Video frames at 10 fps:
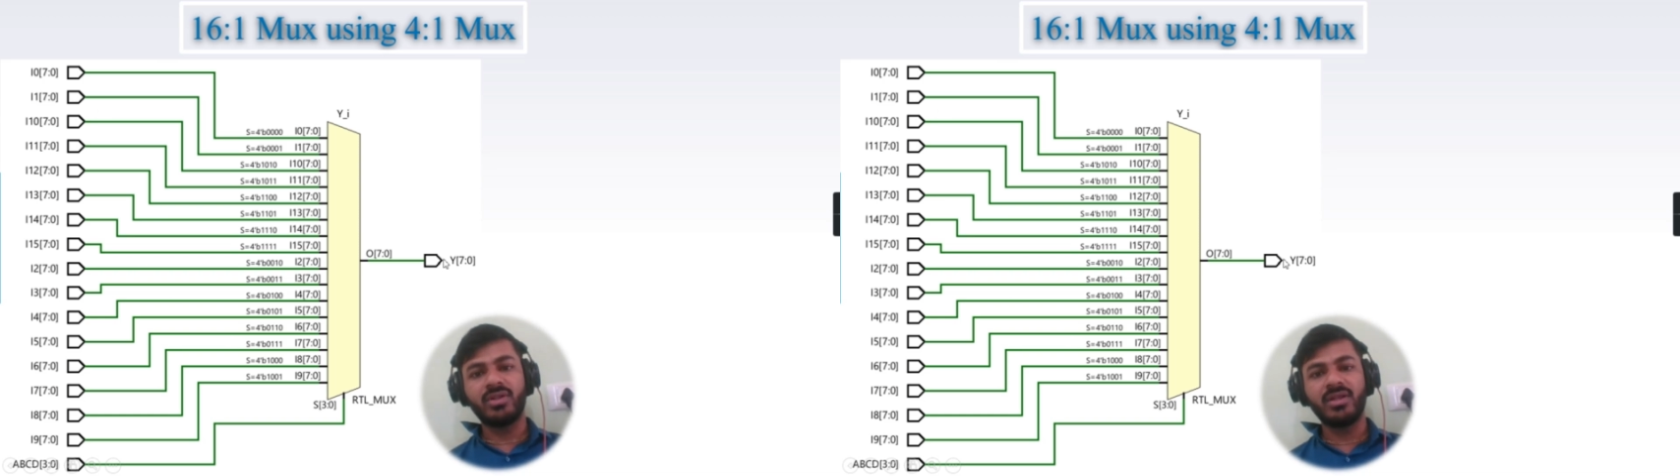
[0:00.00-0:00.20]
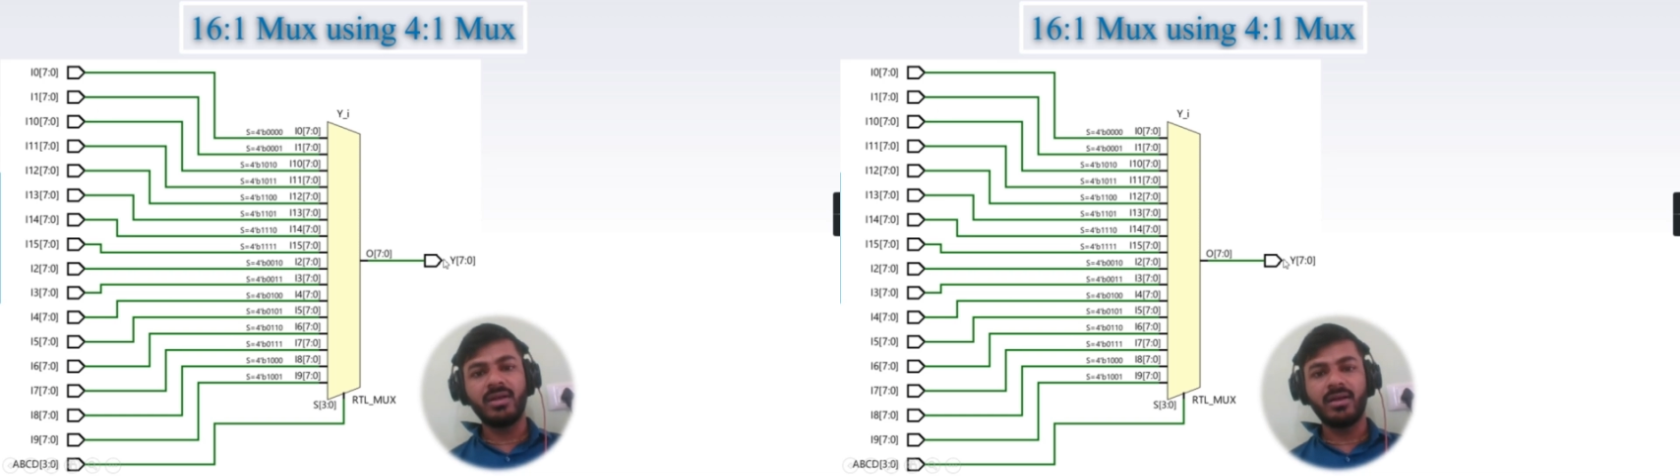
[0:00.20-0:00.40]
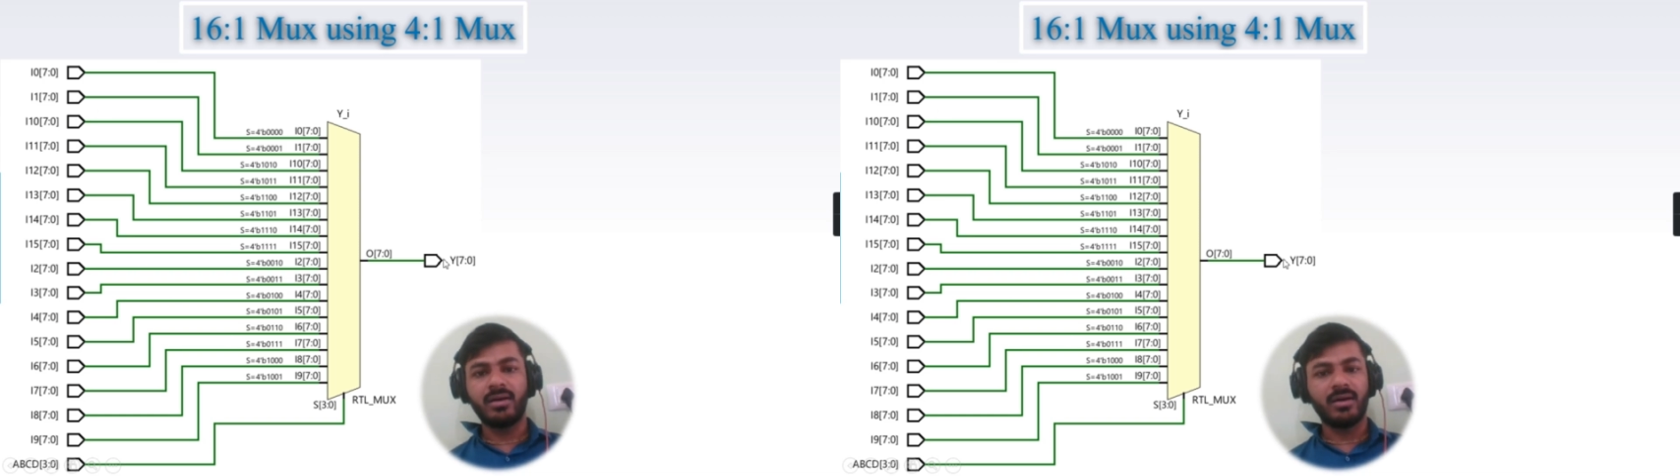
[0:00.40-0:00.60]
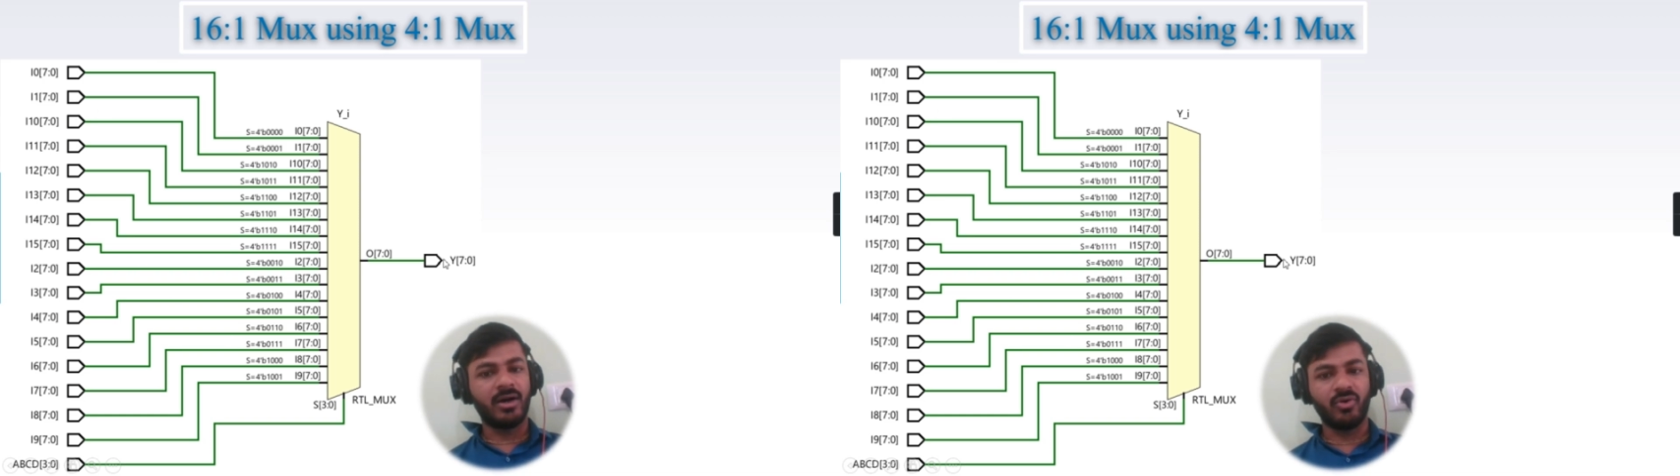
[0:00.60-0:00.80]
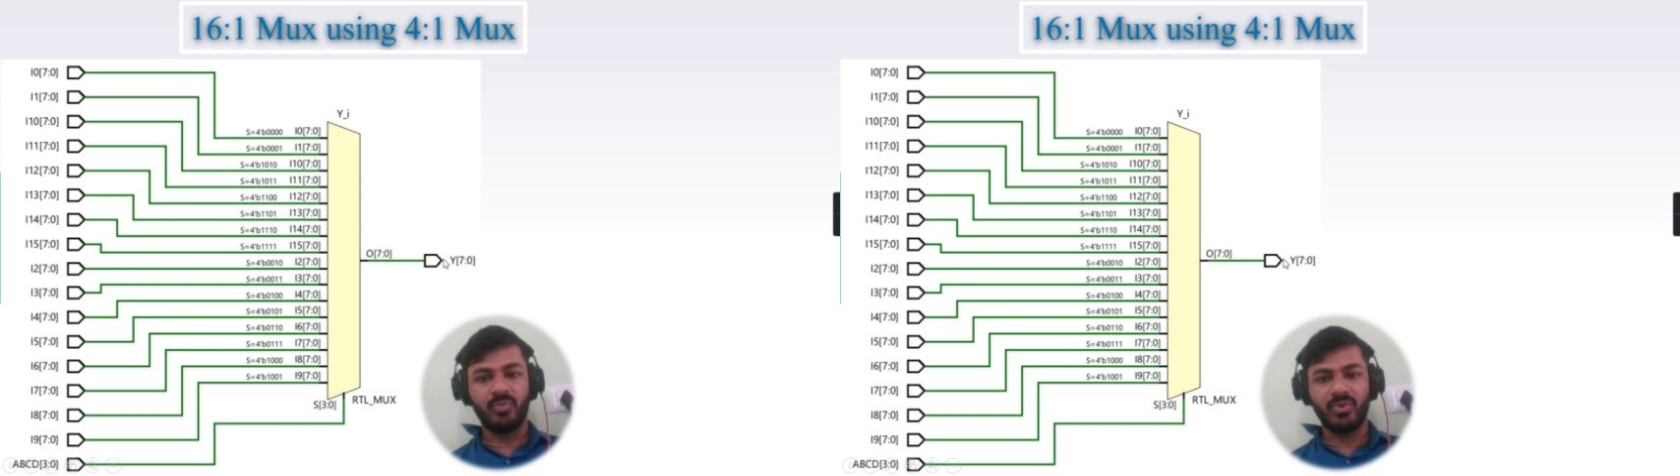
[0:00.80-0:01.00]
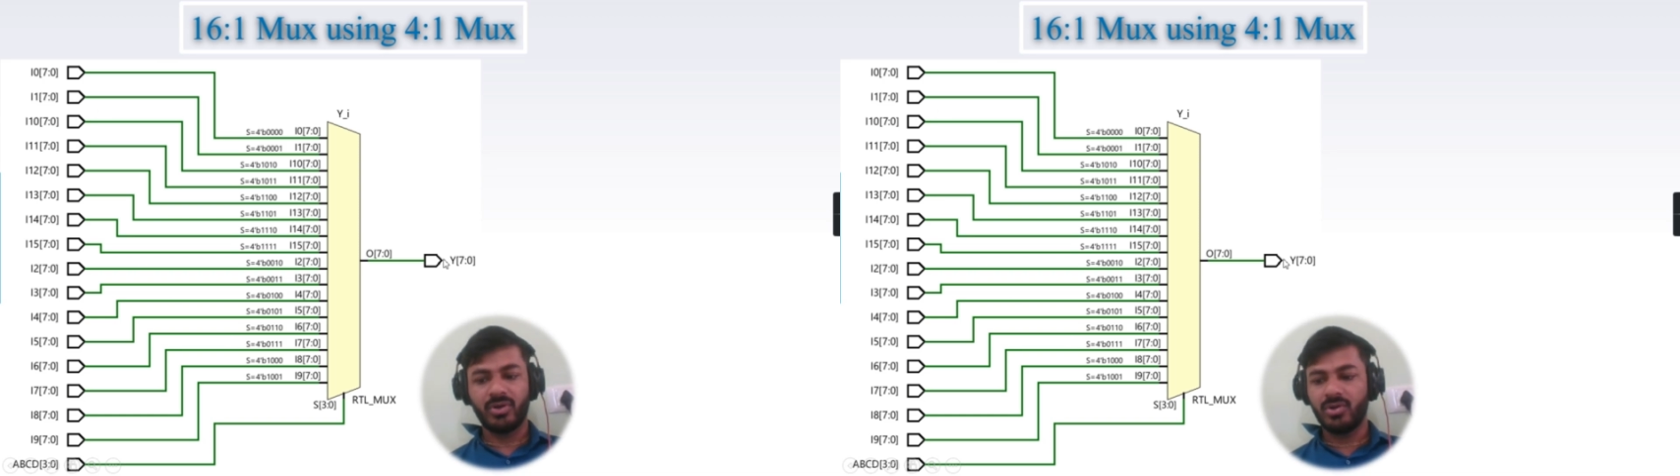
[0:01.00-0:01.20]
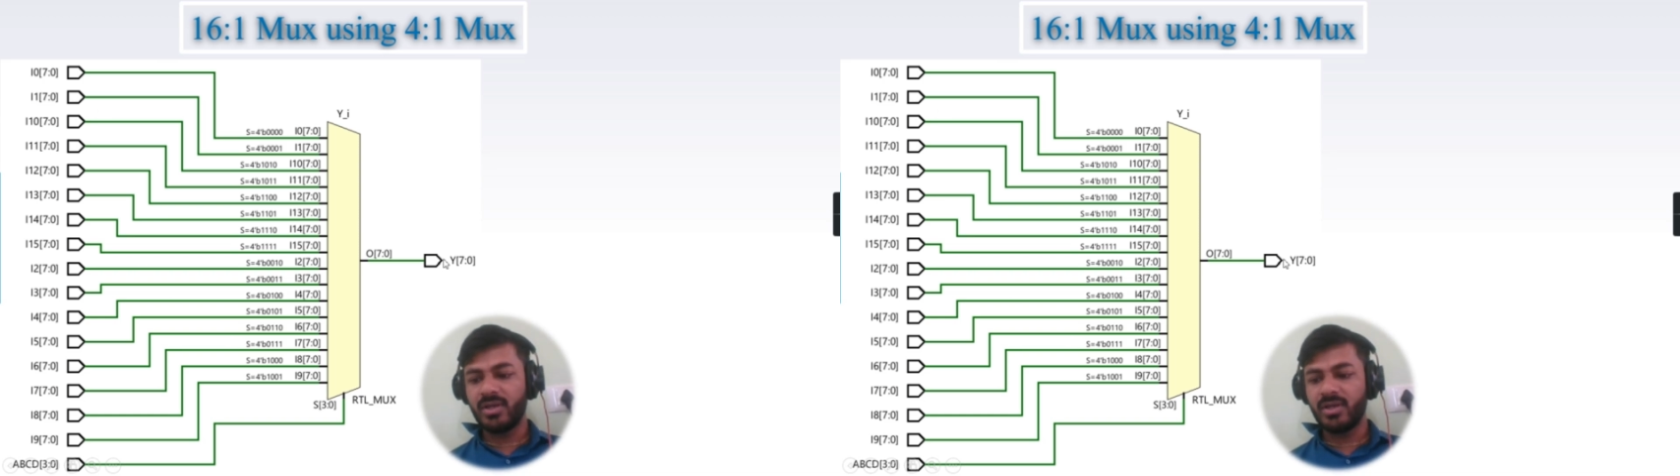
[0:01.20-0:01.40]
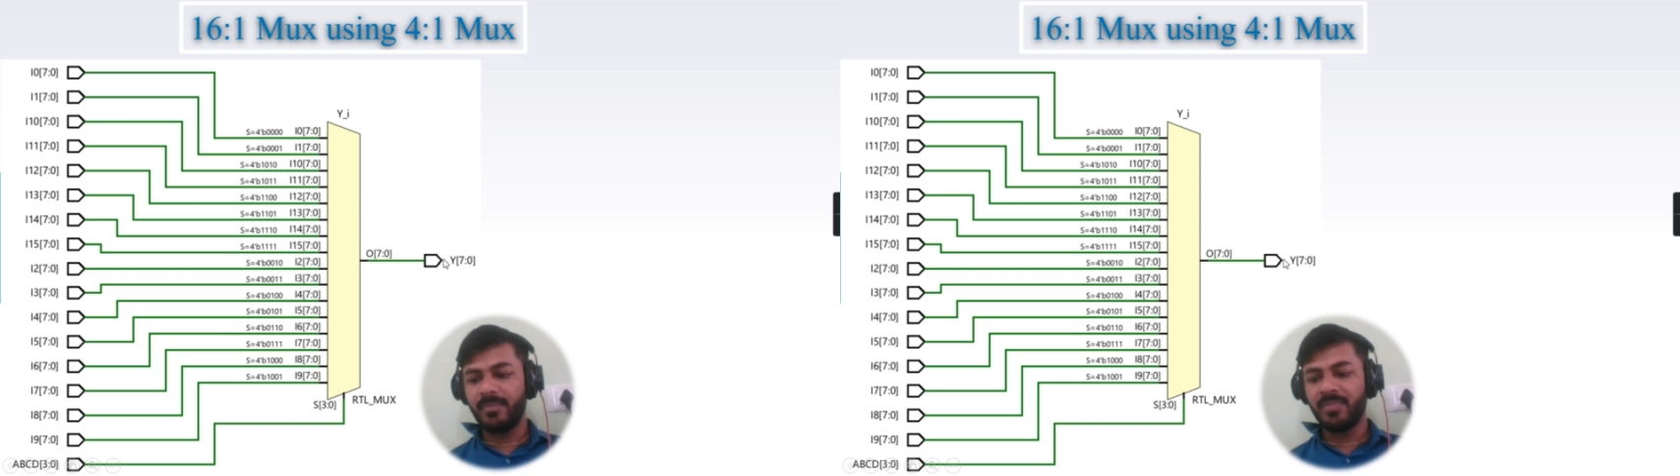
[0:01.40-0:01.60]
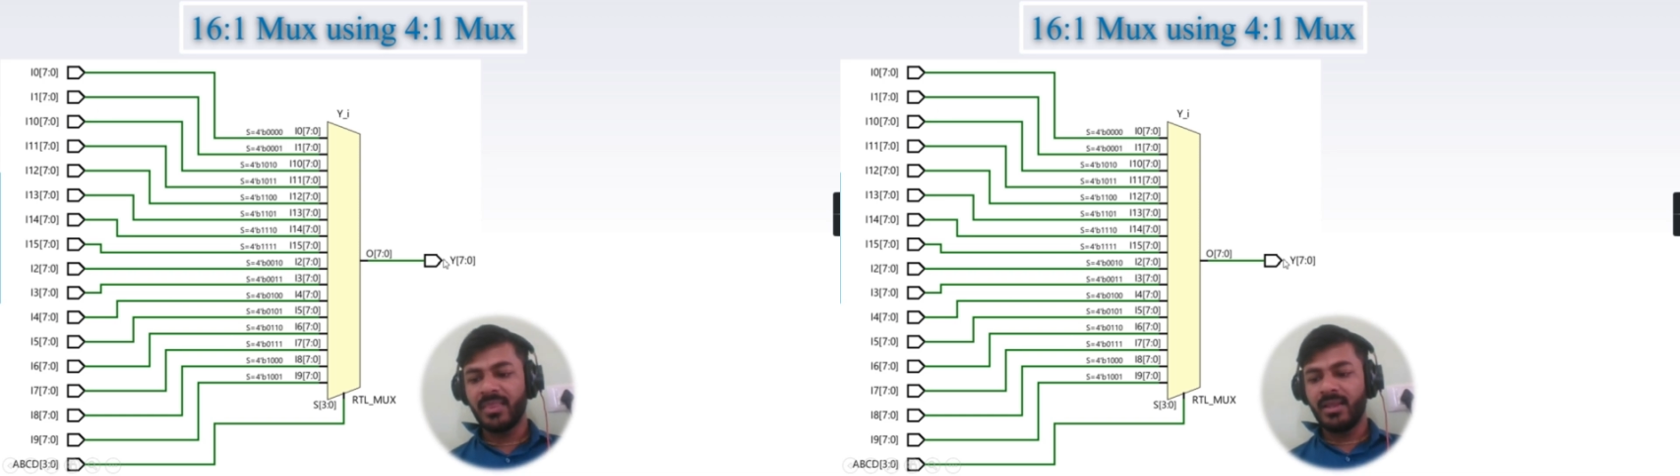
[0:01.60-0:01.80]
to the output. Okay.